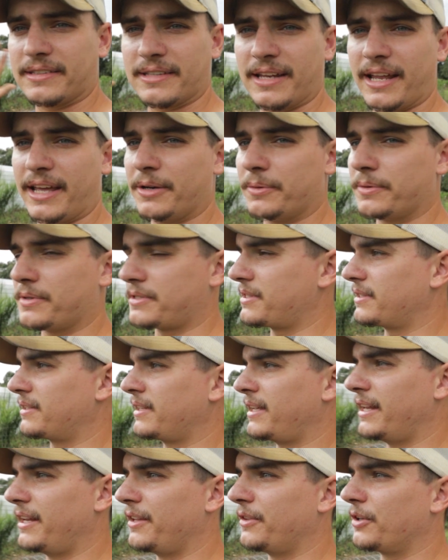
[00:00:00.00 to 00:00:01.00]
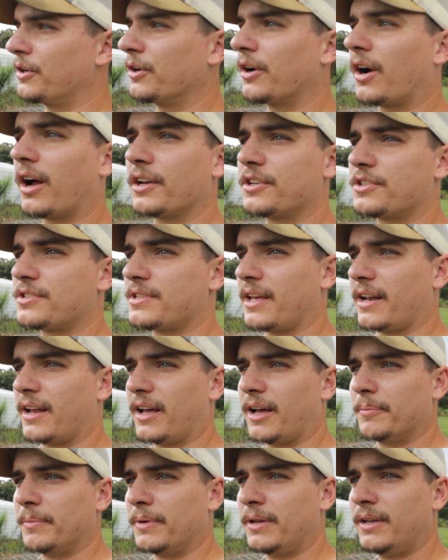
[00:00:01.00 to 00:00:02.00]
Today it was getting the garage set
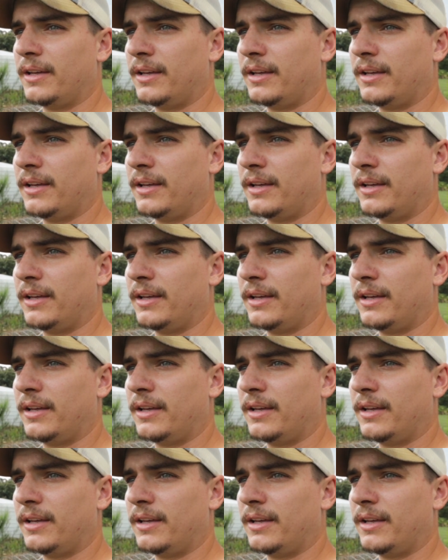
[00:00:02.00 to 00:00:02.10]
up.